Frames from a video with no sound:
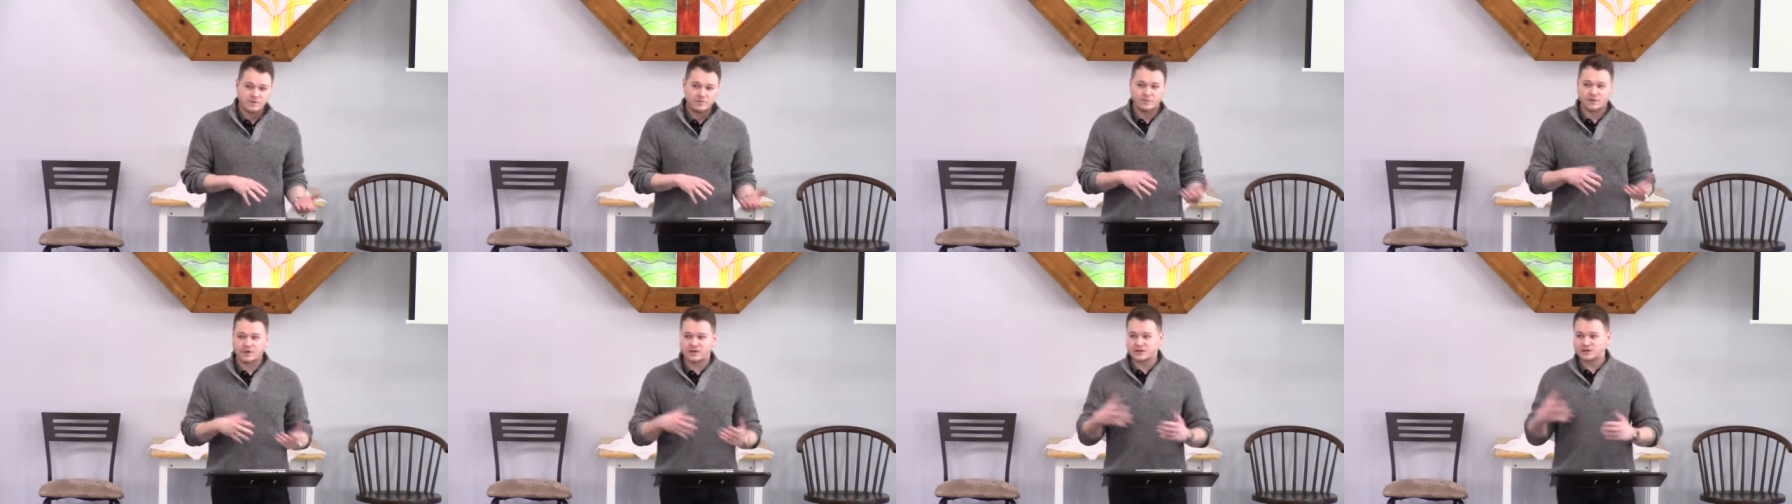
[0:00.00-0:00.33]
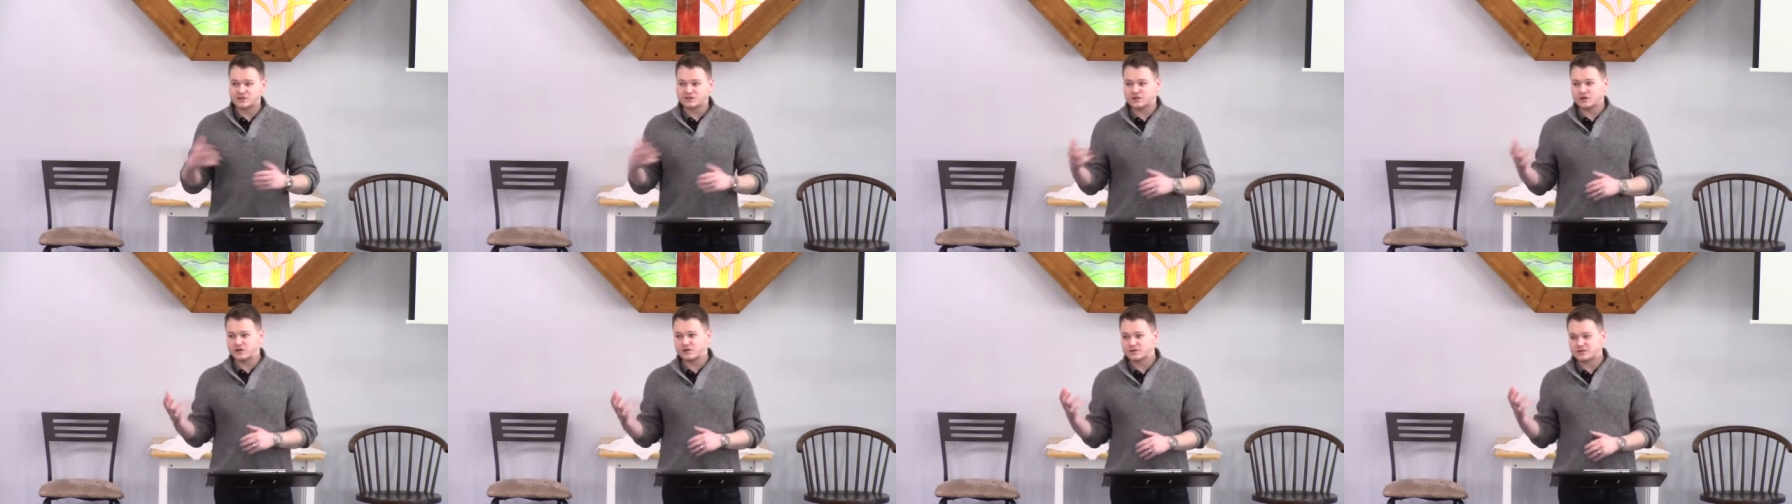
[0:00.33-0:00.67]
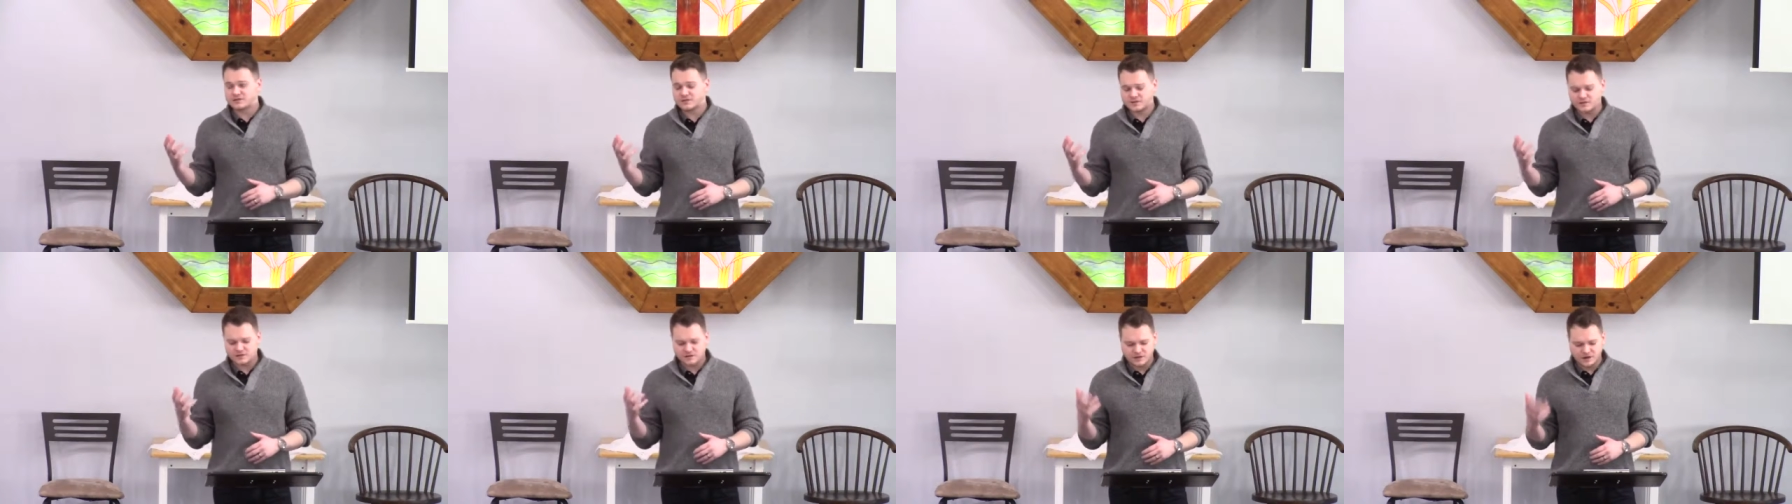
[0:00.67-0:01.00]
but
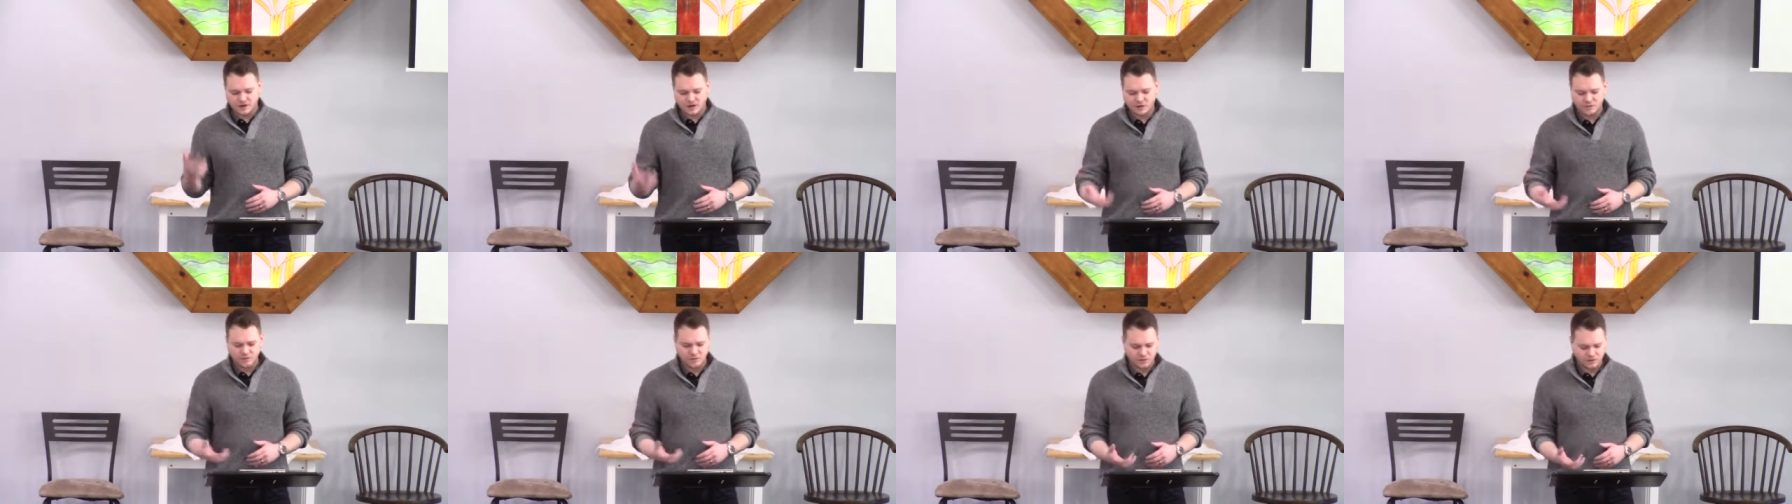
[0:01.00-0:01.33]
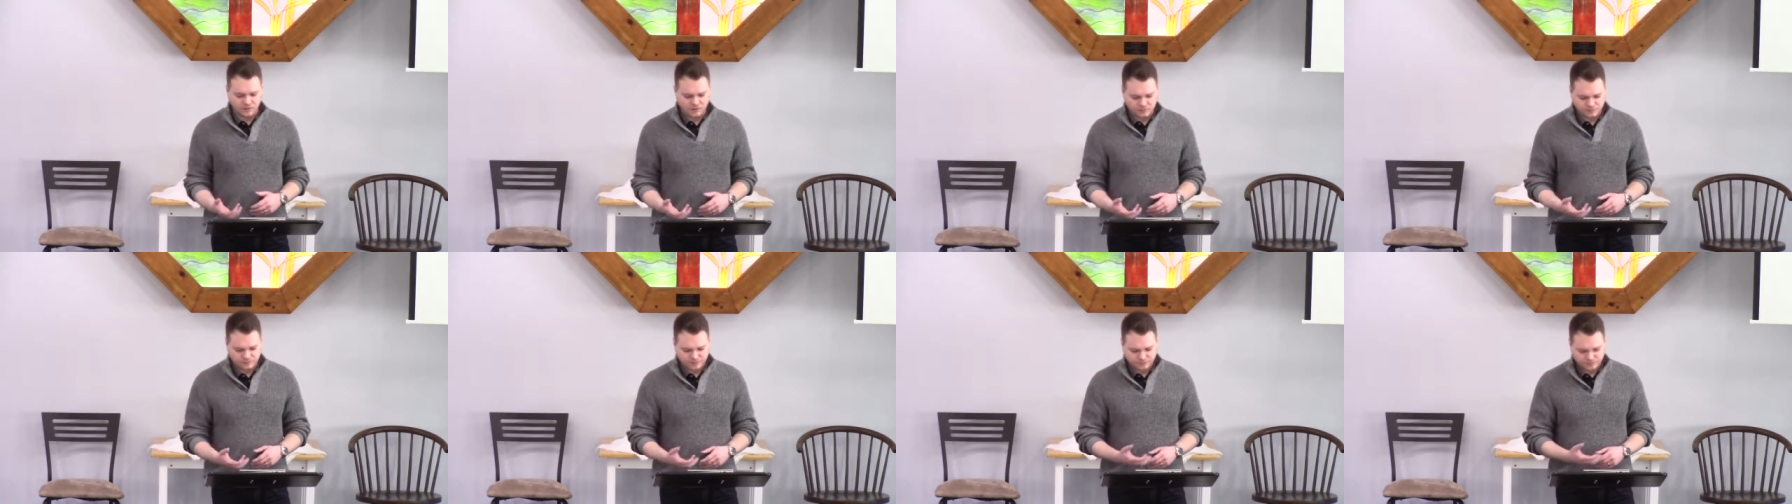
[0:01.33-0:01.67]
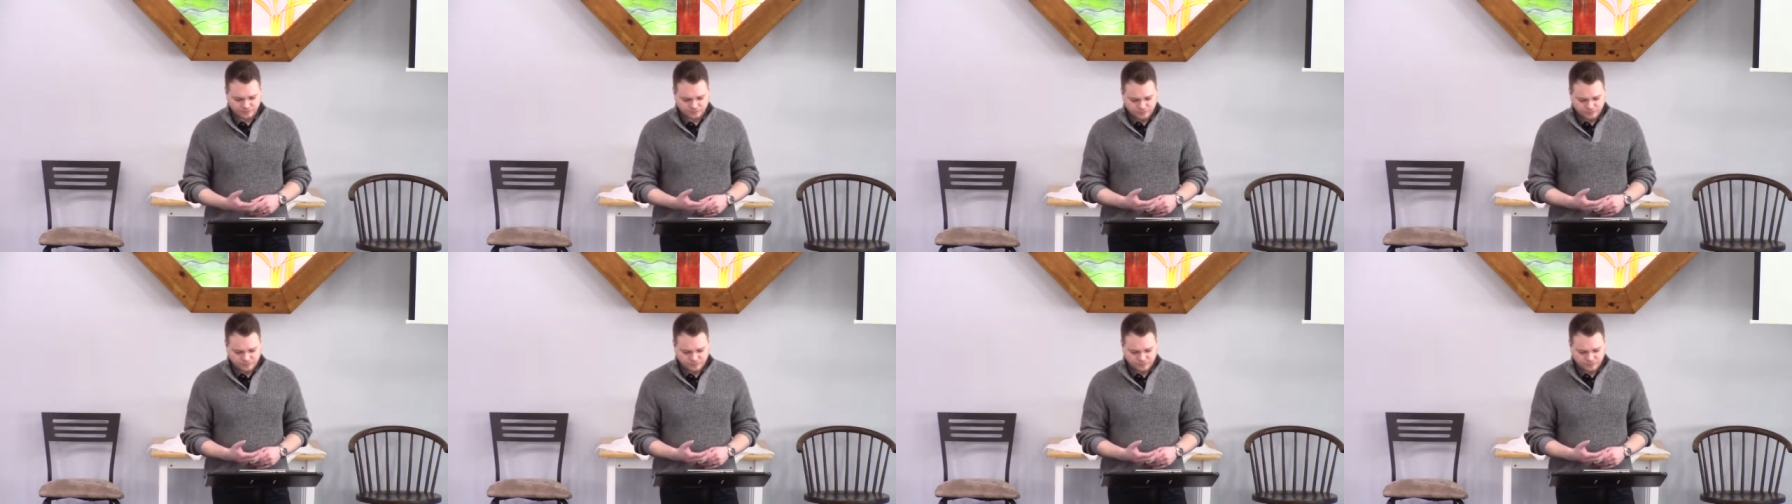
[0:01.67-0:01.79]
exalts the humble.